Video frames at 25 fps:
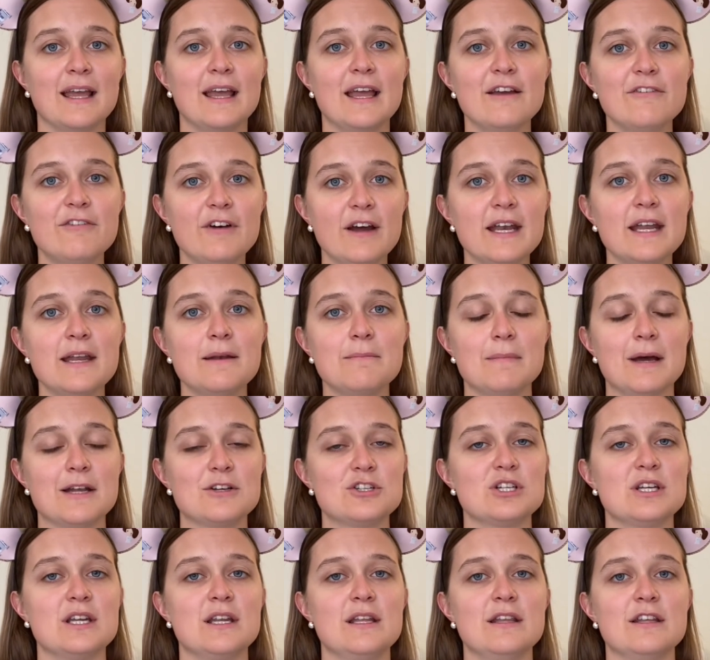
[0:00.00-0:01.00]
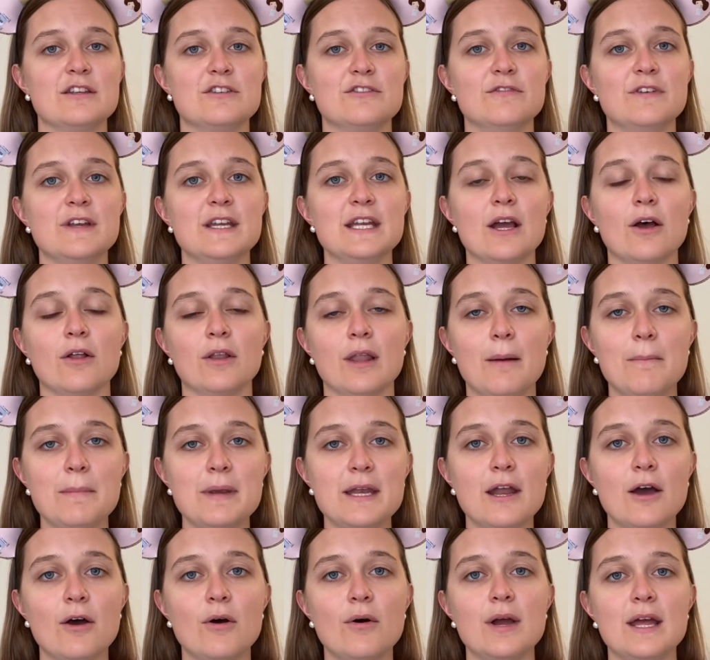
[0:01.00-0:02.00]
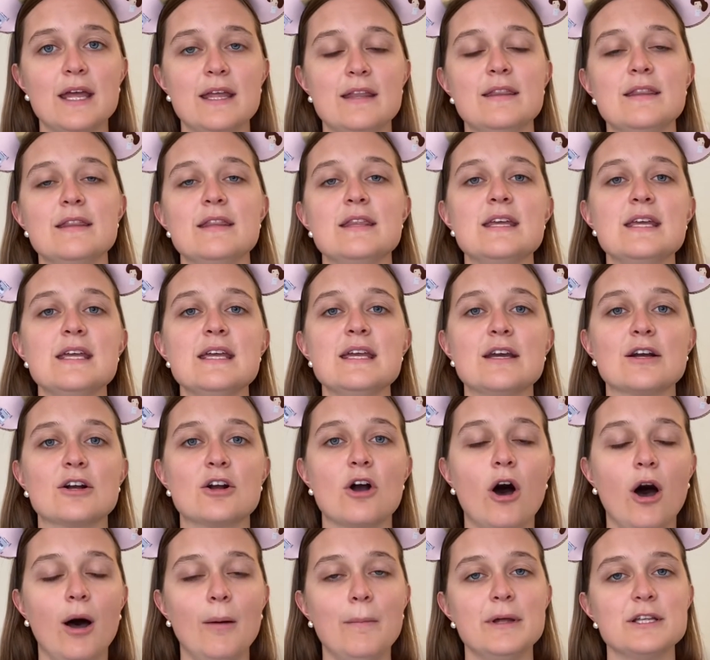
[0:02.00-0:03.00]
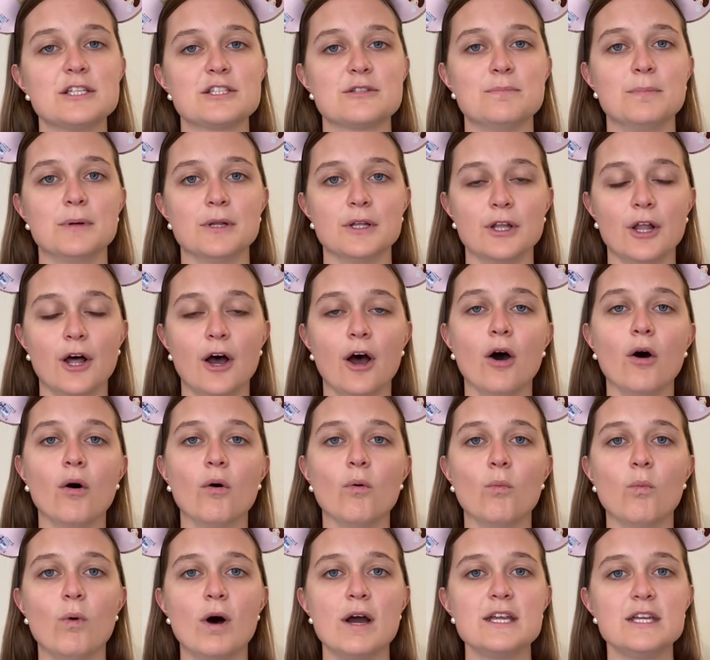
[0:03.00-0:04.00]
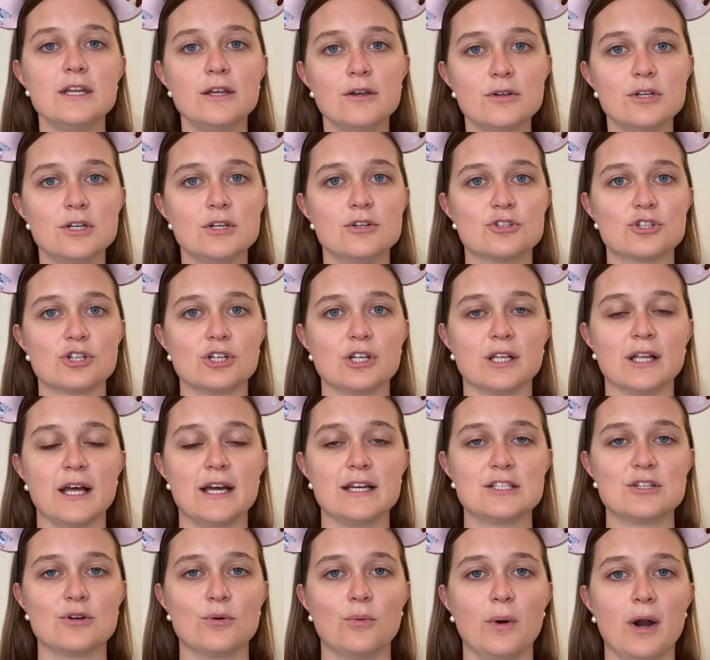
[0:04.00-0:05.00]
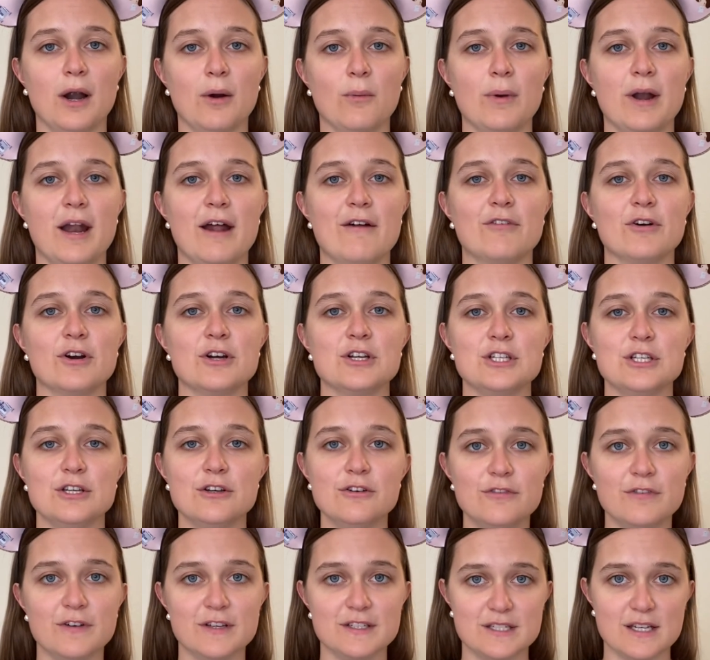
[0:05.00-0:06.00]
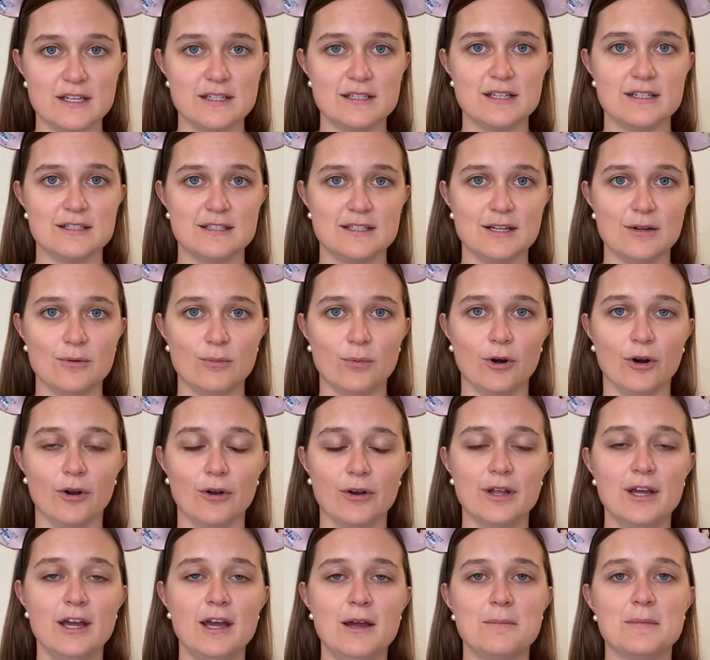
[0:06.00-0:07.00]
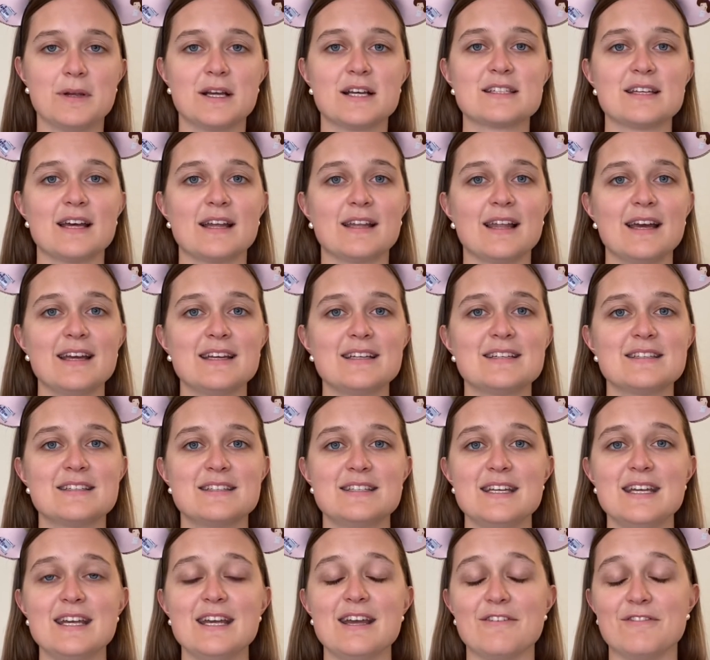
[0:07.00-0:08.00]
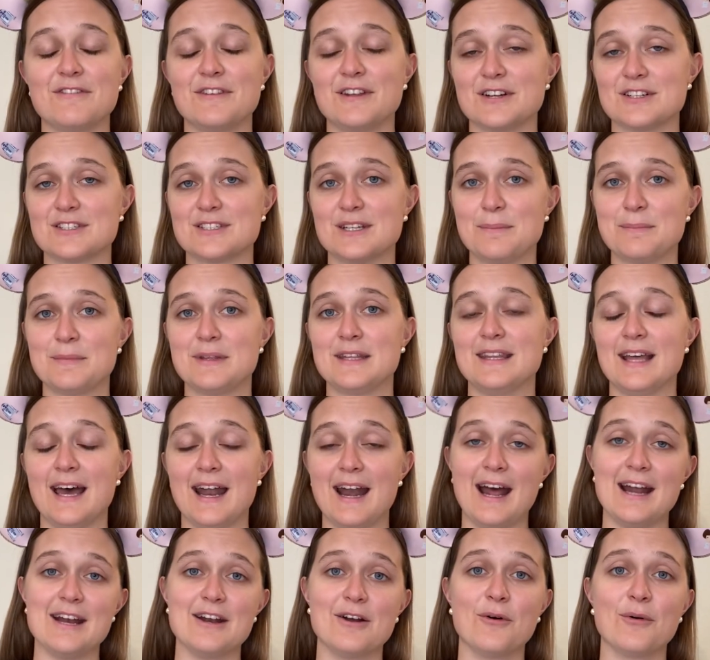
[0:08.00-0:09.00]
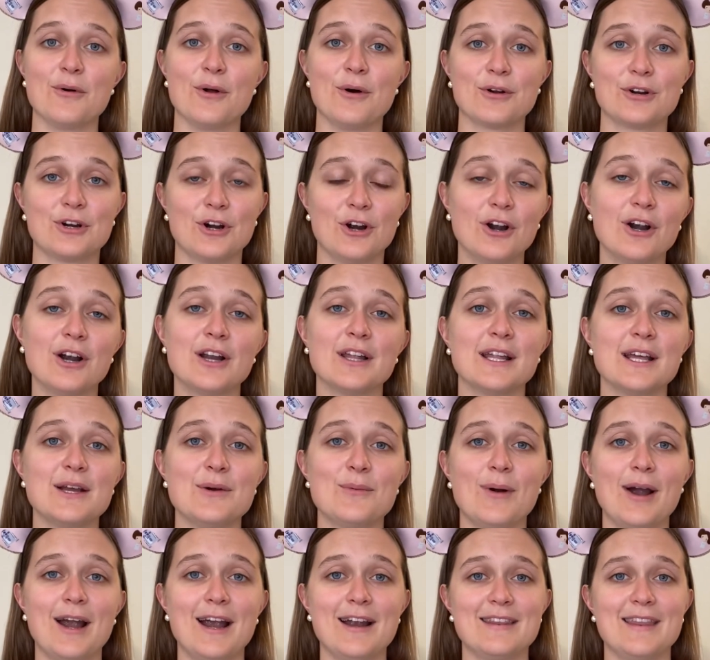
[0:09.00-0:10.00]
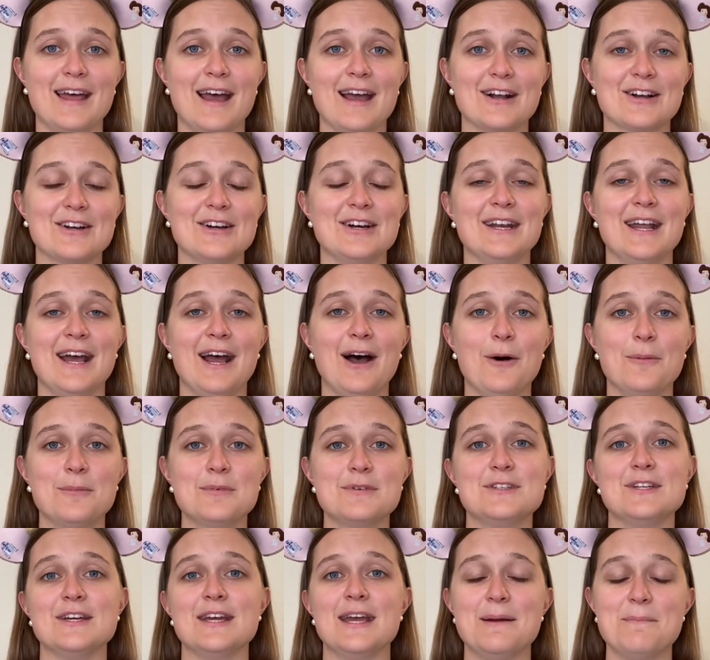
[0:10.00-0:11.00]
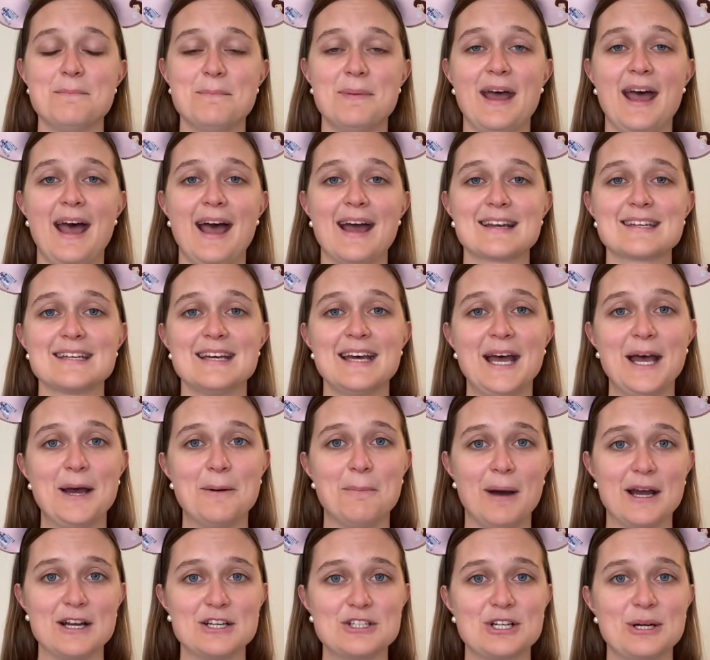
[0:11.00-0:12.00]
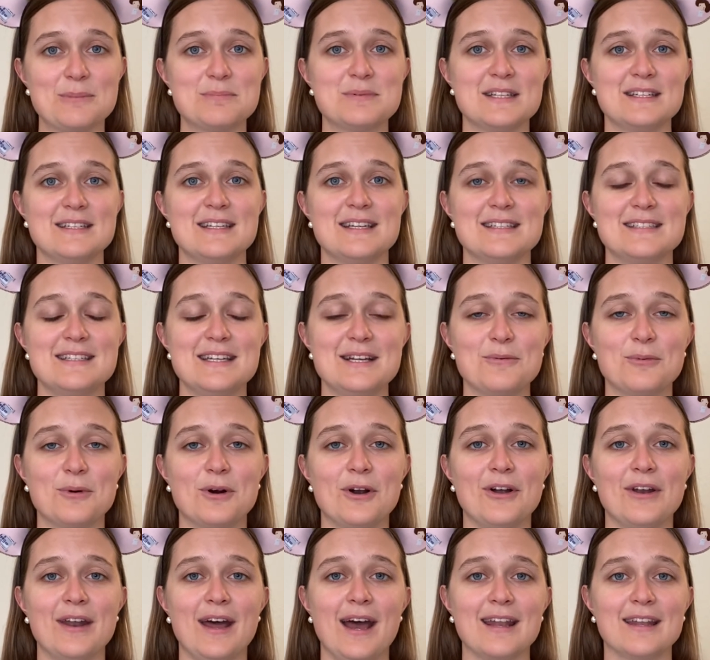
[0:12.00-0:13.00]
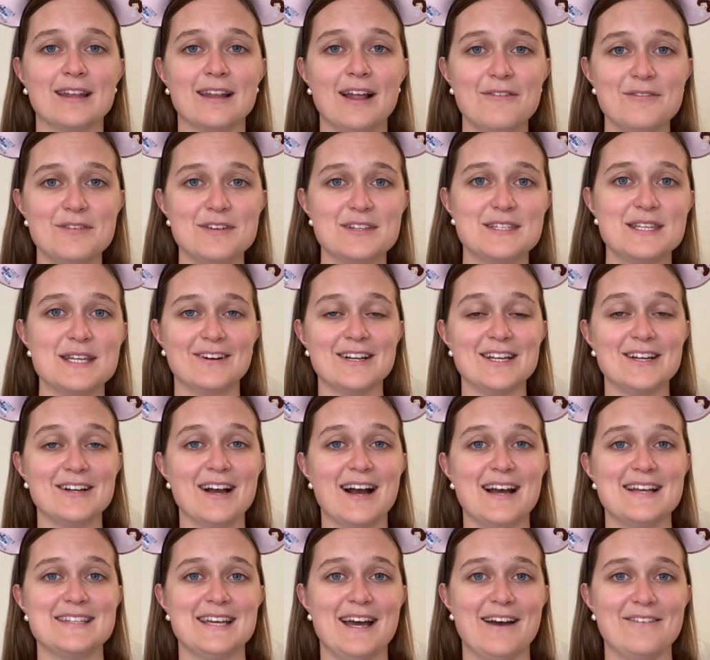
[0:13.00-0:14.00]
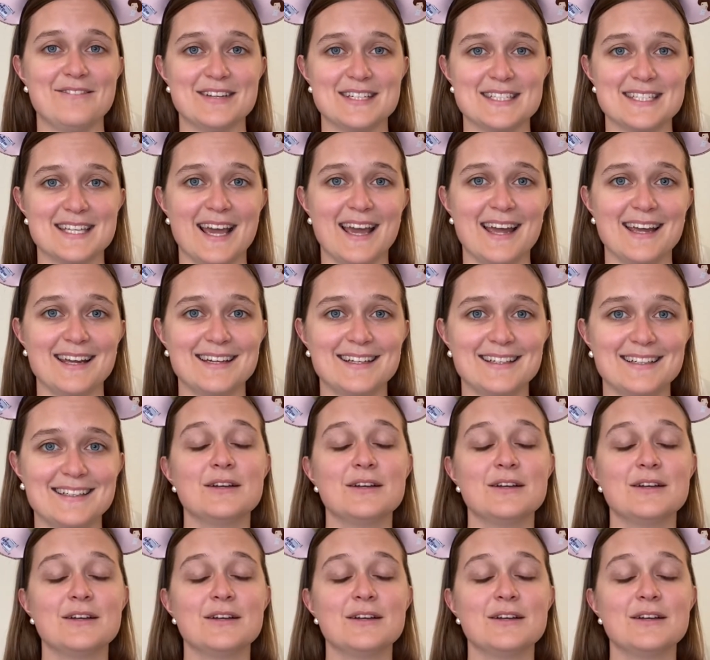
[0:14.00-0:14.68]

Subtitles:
If I didn't mention in this video, let me know in the comments below what you usually like to wear whenever you visit Disney World, because I'd like to see if there's something that I don't currently wear that could help to impact my trips at Disney World. I'd love to see what you guys have to say.